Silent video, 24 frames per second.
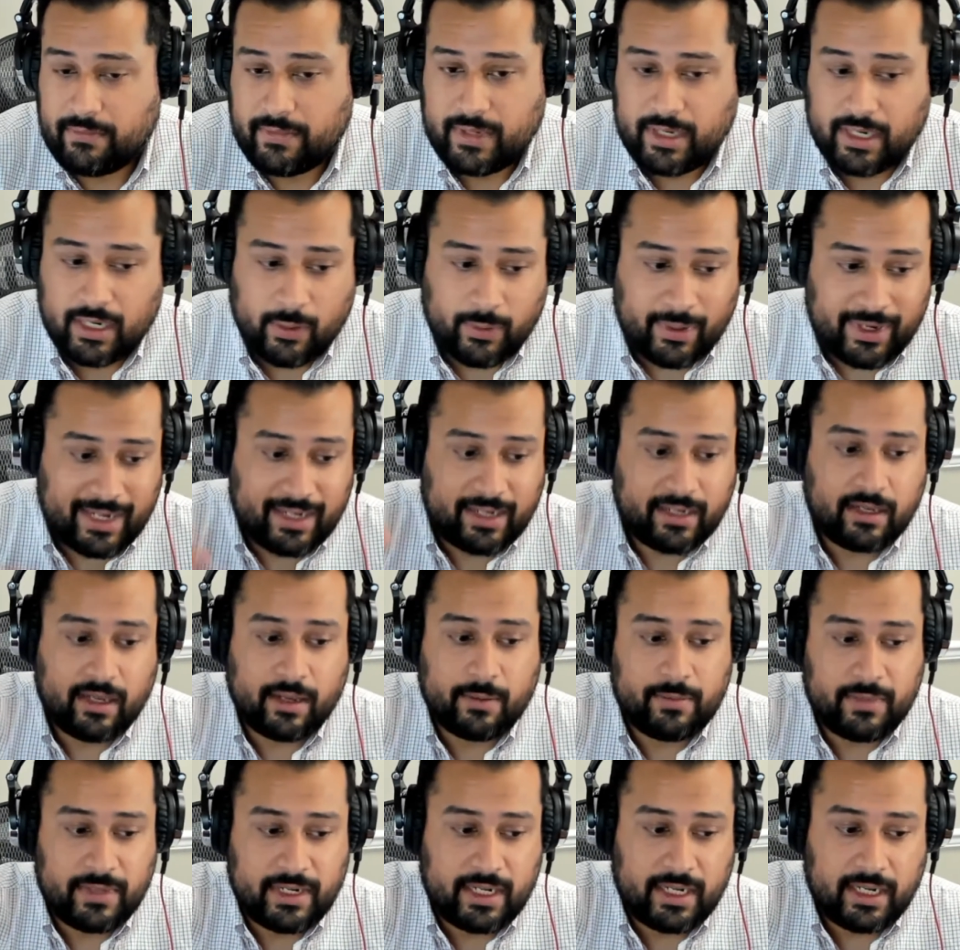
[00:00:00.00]
an
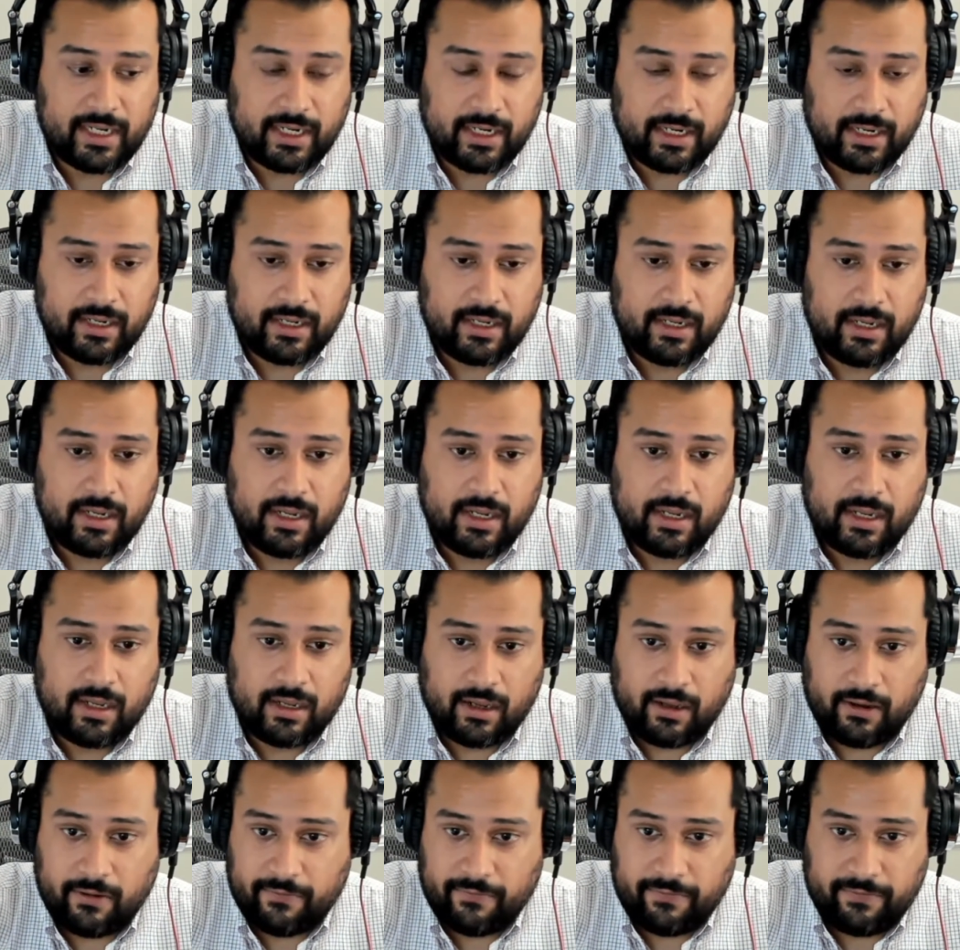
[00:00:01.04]
income need
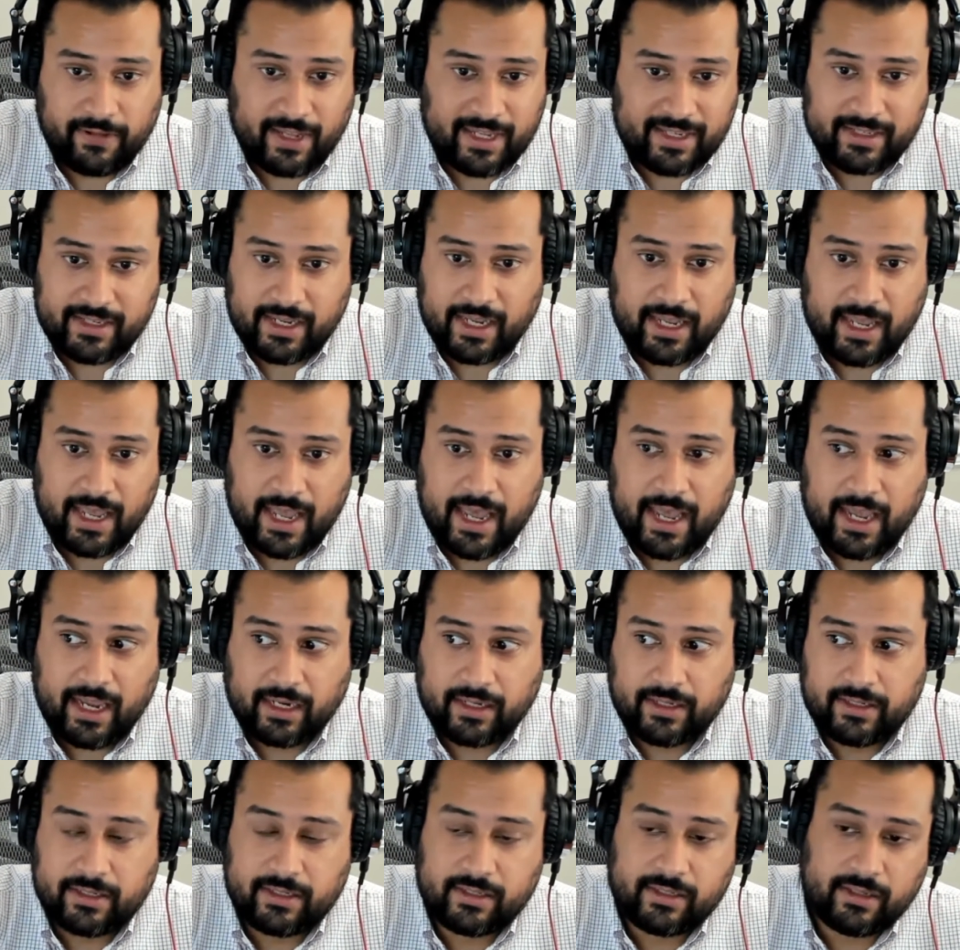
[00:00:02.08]
of, let's say,
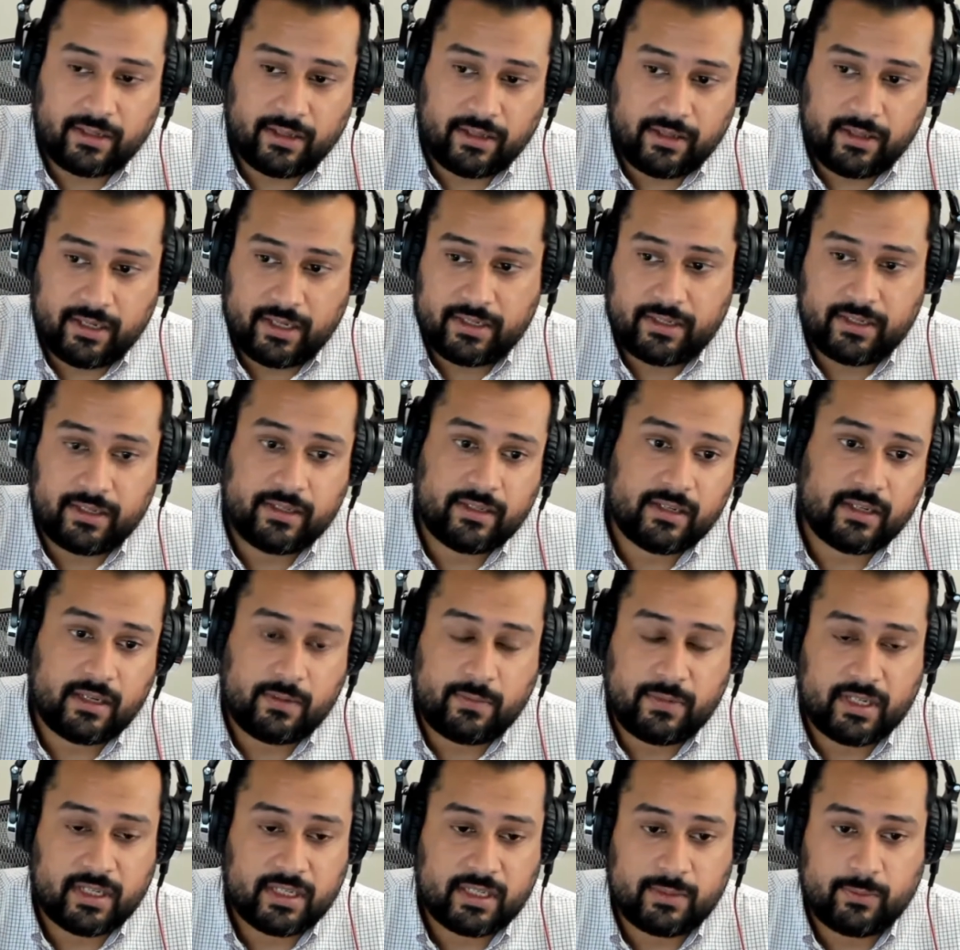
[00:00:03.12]
X, this is going to
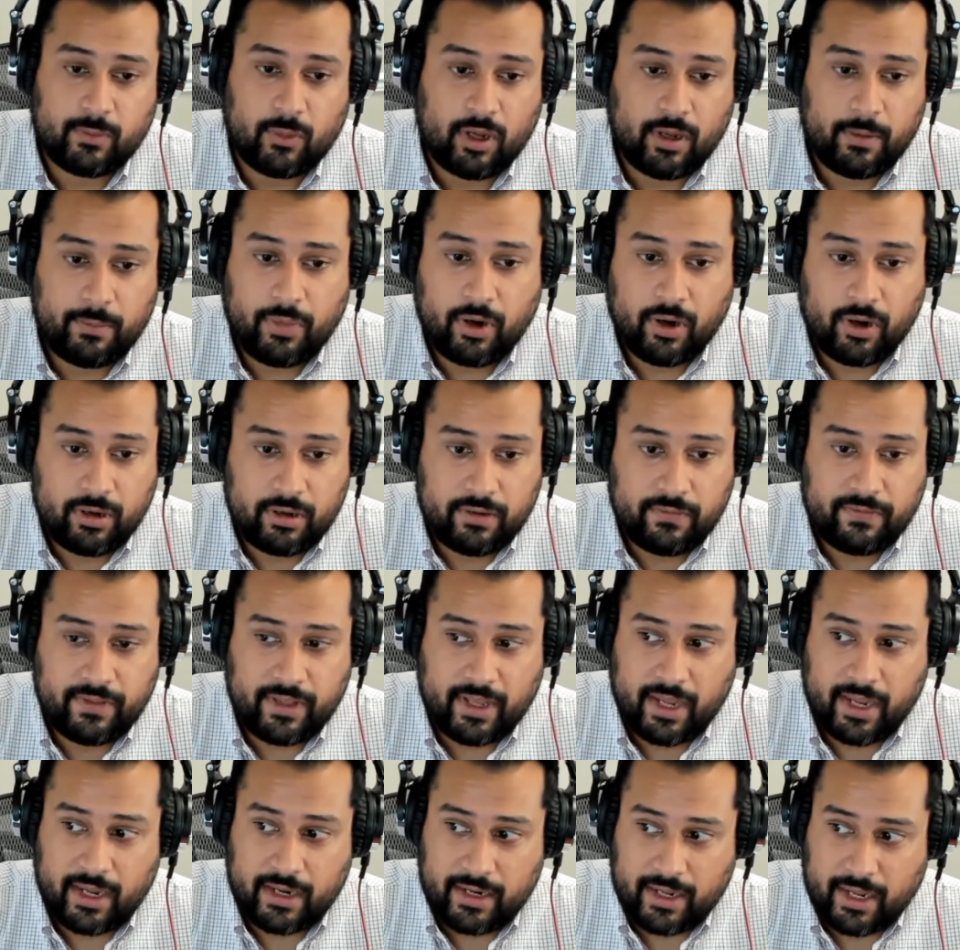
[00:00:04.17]
be a small part of
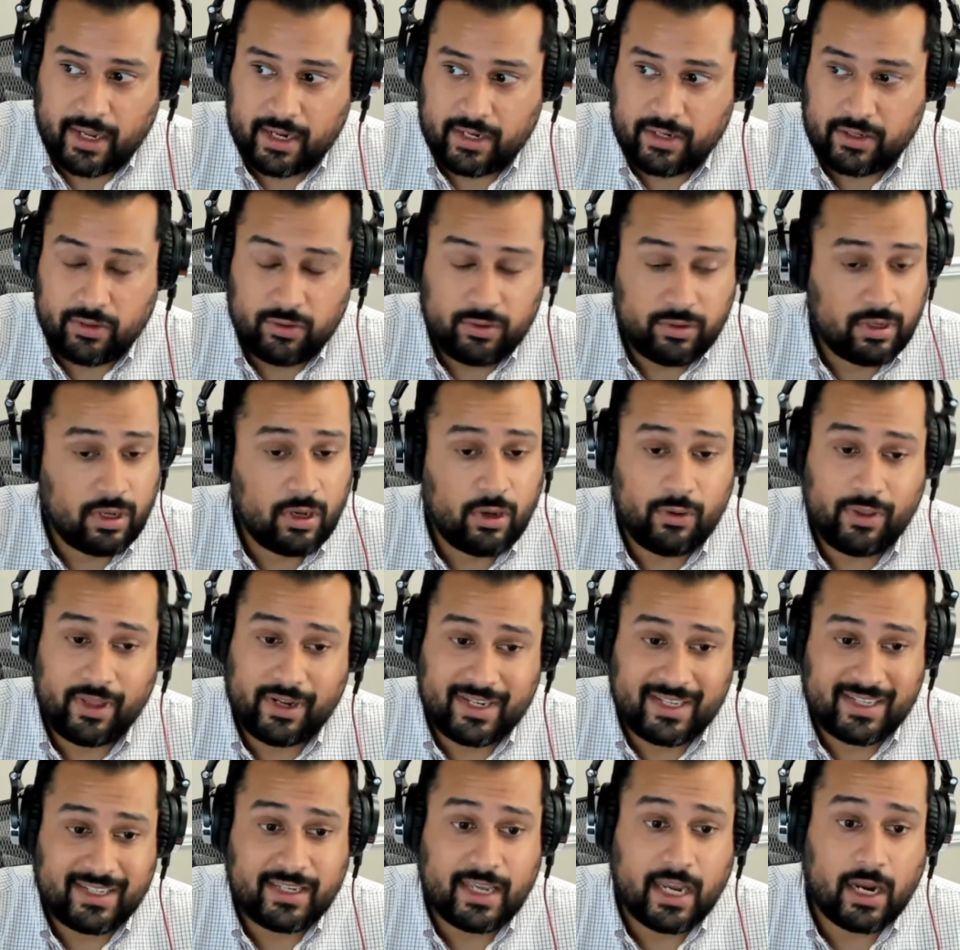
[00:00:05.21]
that, and that
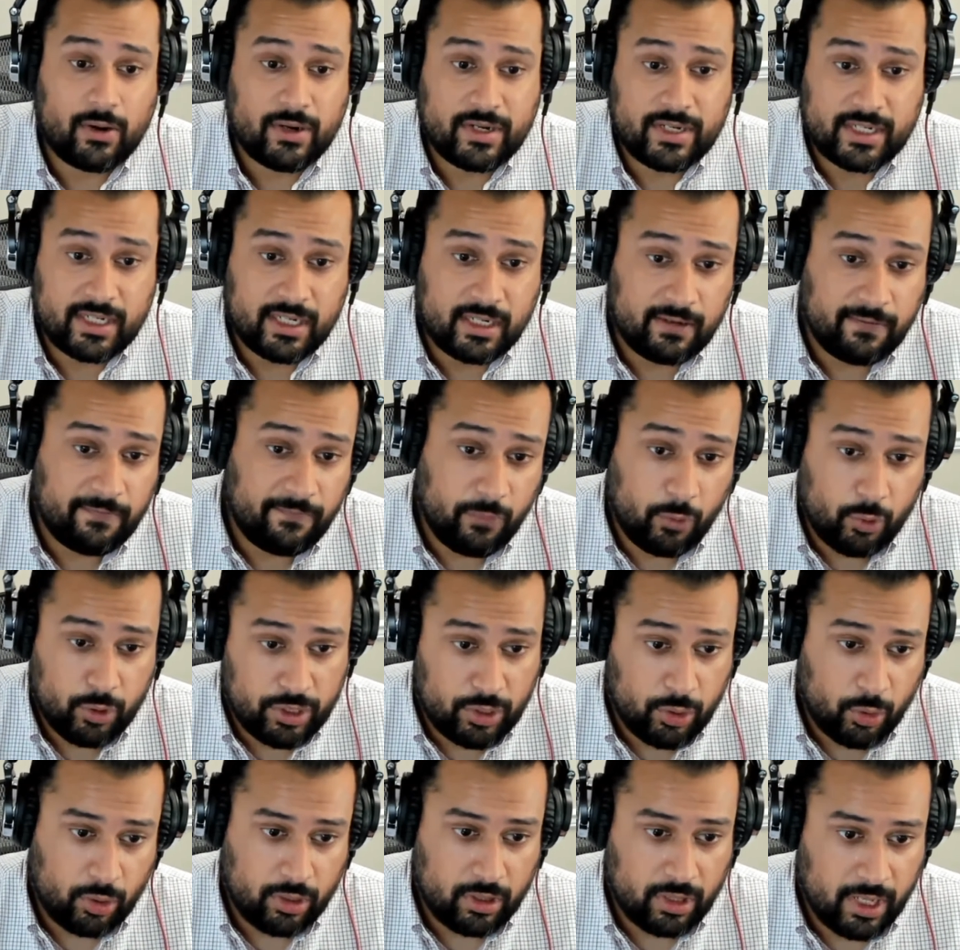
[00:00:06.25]
it's guaranteed for
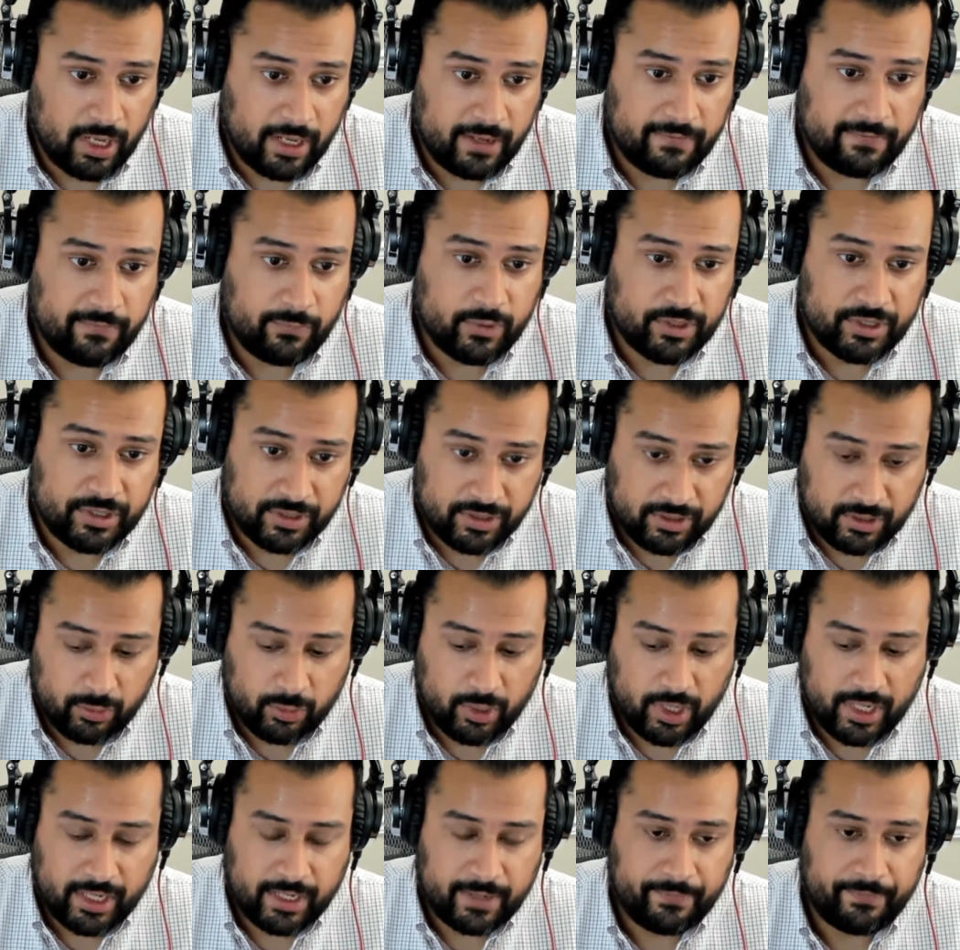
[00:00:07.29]
your life, which is
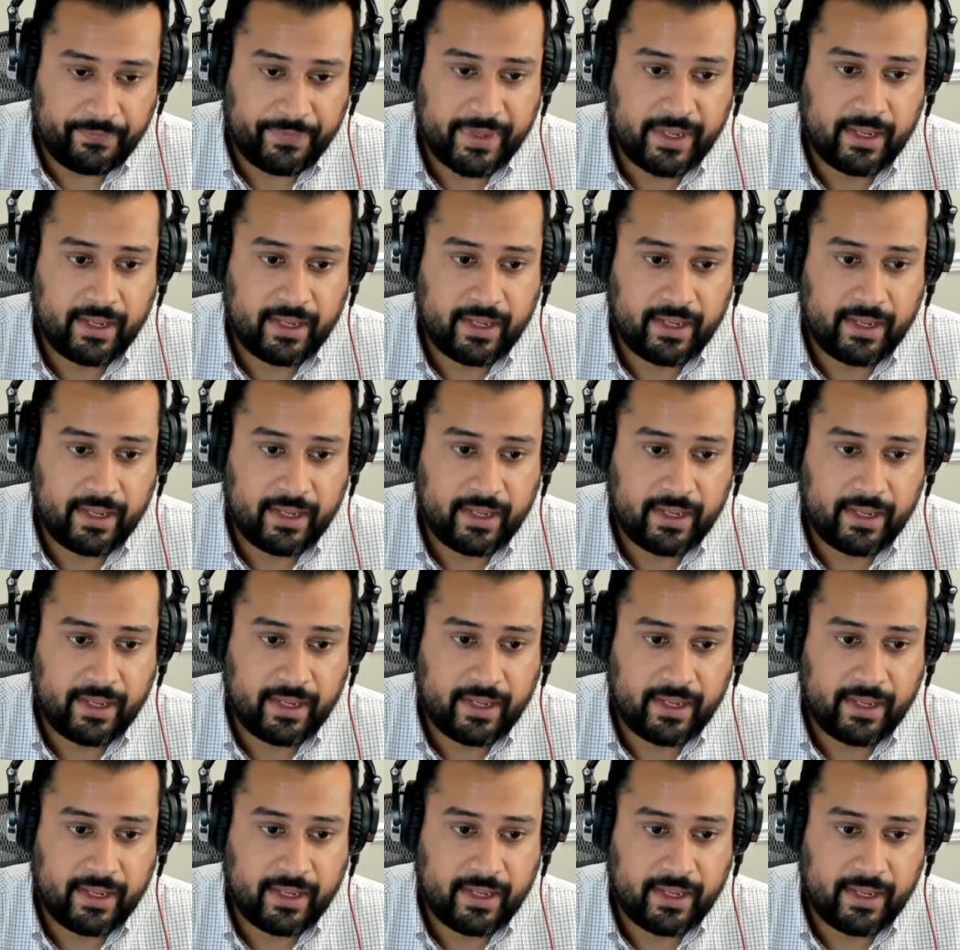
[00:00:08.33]
great.